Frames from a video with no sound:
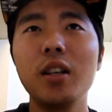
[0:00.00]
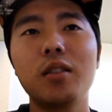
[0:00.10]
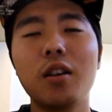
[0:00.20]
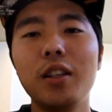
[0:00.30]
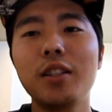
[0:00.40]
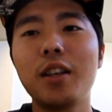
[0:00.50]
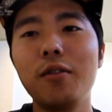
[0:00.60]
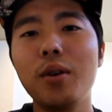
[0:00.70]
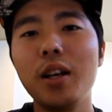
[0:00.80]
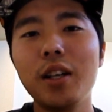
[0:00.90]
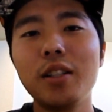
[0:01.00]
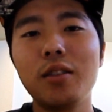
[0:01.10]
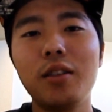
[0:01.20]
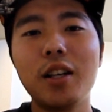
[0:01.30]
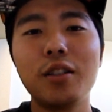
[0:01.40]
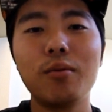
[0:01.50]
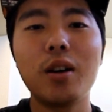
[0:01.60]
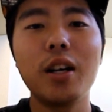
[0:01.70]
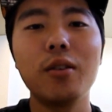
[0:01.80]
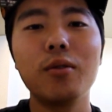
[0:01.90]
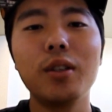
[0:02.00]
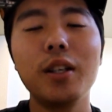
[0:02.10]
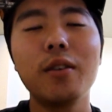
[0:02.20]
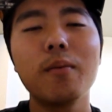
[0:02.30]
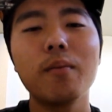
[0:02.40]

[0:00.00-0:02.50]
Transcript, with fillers: So this giveaway is nationwide only,